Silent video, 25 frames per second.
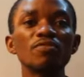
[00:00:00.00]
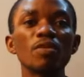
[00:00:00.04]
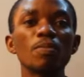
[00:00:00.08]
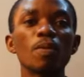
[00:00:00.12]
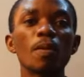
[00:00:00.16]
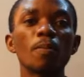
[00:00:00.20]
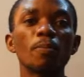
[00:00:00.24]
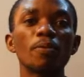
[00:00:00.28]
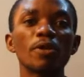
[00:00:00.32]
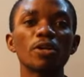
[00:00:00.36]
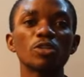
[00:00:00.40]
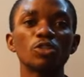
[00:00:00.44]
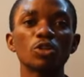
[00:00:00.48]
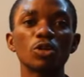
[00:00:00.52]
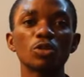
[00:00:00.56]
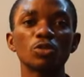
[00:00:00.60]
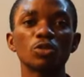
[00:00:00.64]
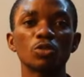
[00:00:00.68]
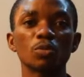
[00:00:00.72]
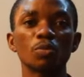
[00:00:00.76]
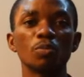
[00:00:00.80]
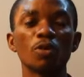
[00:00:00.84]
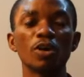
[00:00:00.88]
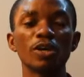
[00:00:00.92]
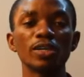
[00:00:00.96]
vapor pressure
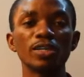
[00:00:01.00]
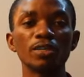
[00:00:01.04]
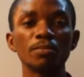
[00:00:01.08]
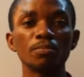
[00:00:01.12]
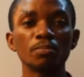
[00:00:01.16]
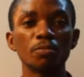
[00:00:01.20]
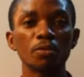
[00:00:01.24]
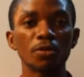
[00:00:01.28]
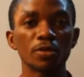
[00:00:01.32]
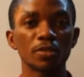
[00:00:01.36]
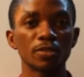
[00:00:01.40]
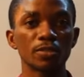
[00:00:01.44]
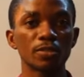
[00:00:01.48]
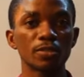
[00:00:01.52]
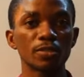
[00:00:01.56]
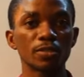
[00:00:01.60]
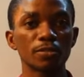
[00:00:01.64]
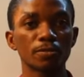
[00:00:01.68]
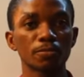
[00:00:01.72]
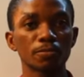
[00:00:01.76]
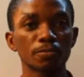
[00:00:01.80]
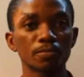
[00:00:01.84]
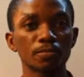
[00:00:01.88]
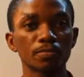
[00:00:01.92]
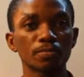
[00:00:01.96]
to boiling point.